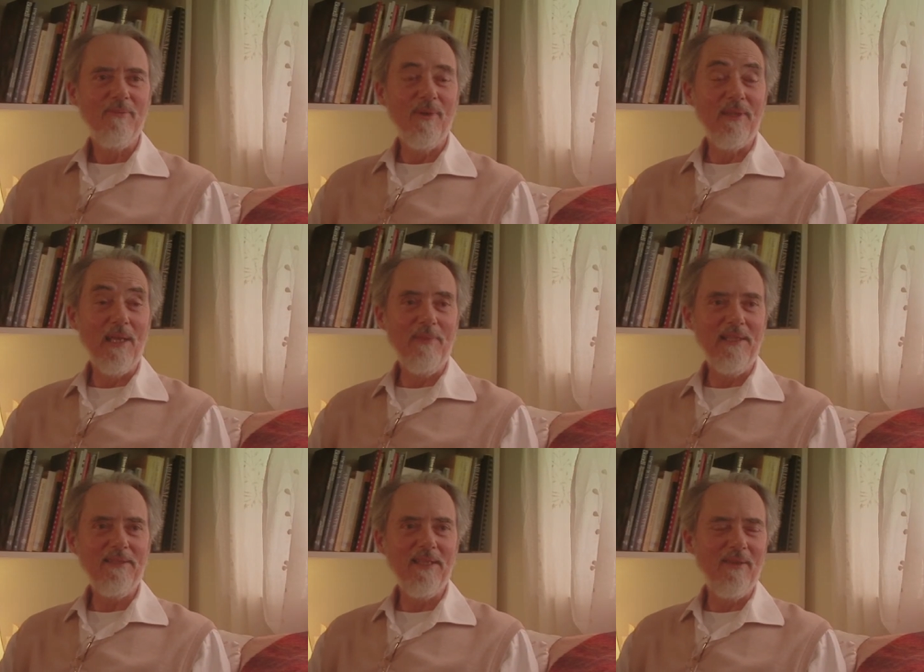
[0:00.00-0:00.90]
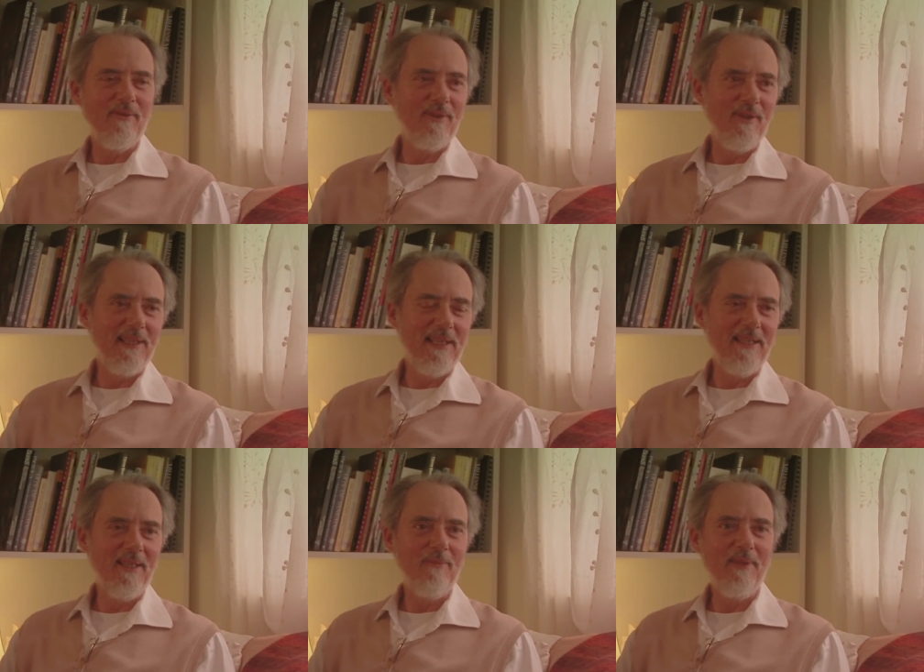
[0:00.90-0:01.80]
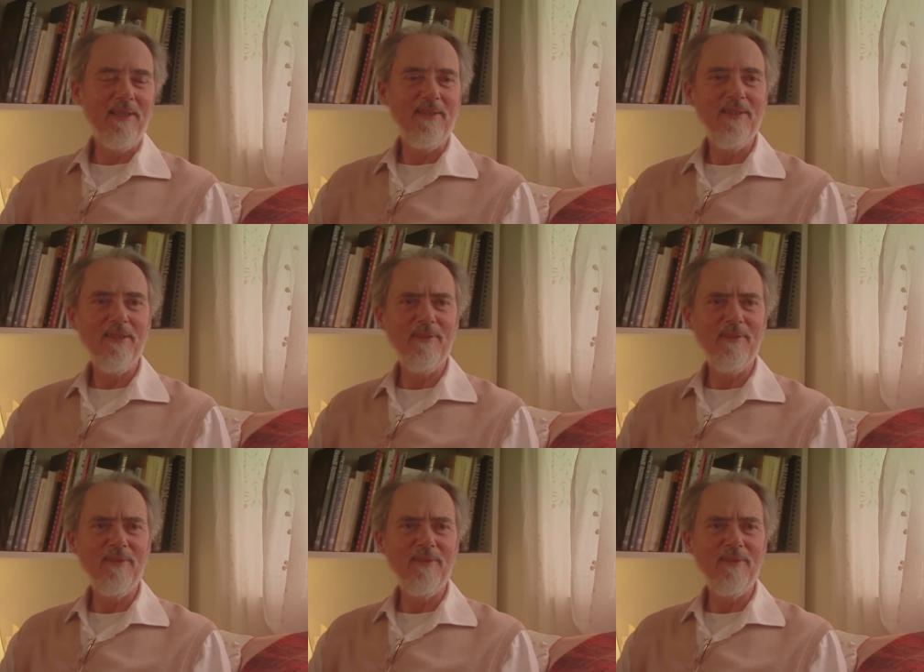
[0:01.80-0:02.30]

Bondi Beach, I never thought I'd end up here.